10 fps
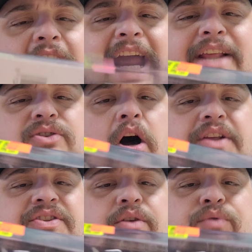And it's
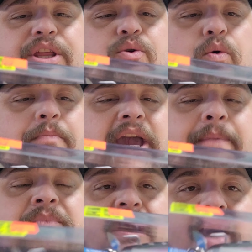honestly a really cool
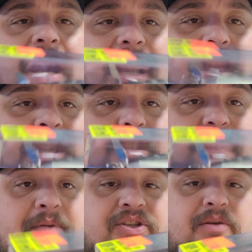bait. I like it
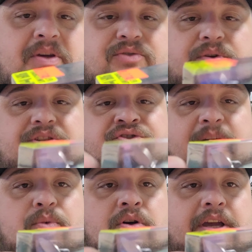especially because where this
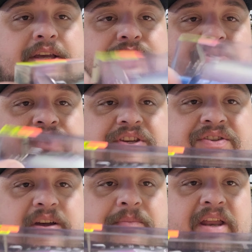treble hook is, you'll see
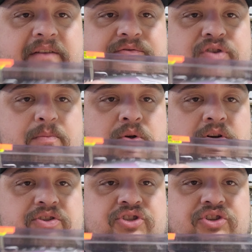some that have treble
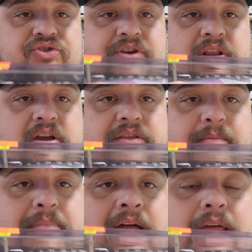hooks just strictly on the
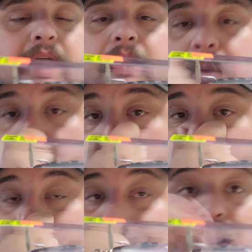belly,
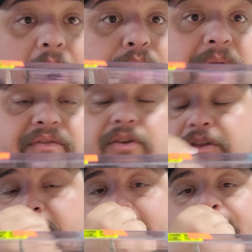and the prop will be
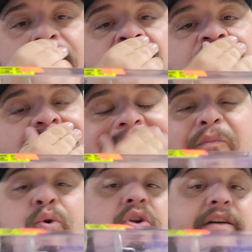further out,
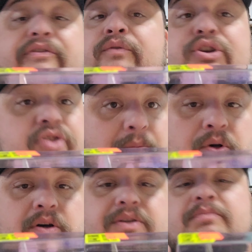or it'll have three treble
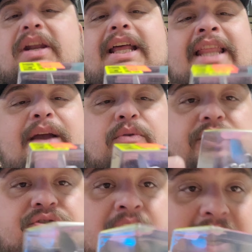hooks. But I like where
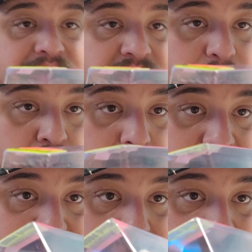this last treble hook
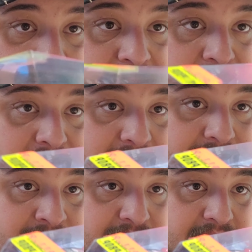placement is. It
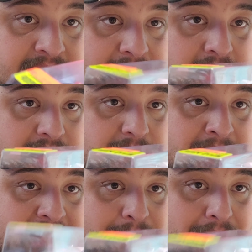is here at the tail end of the
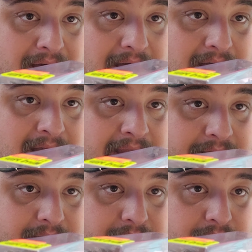bait
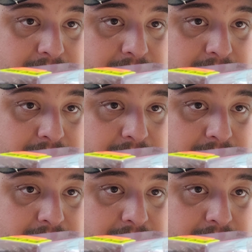behind